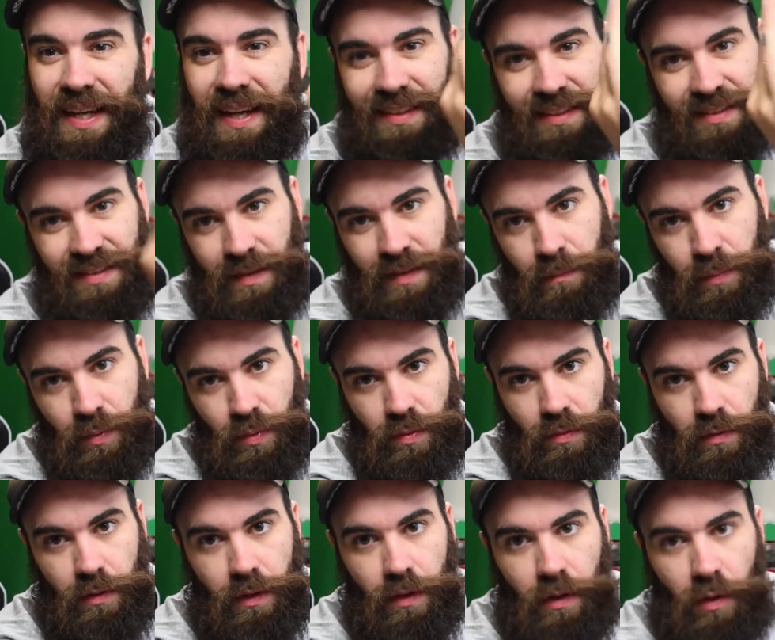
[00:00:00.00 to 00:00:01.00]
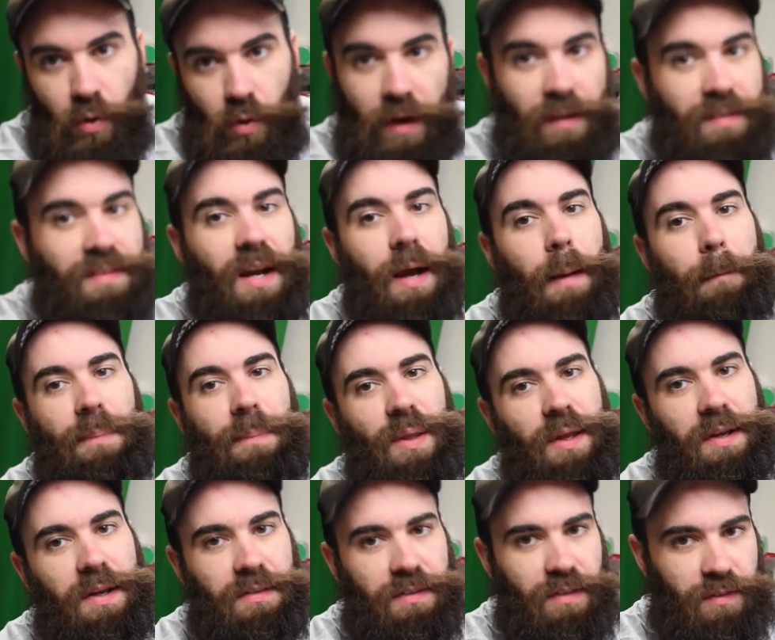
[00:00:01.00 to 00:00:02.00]
as simple or as
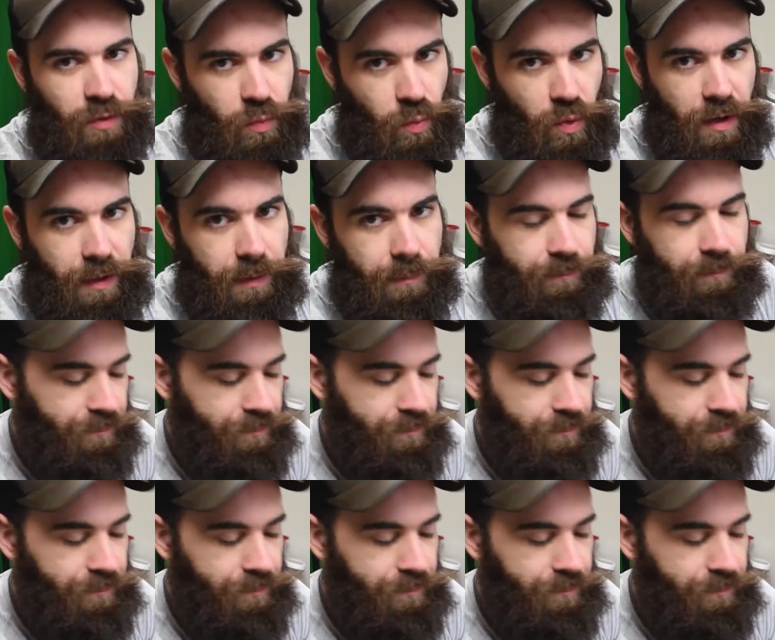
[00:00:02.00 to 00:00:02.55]
complex as you want it.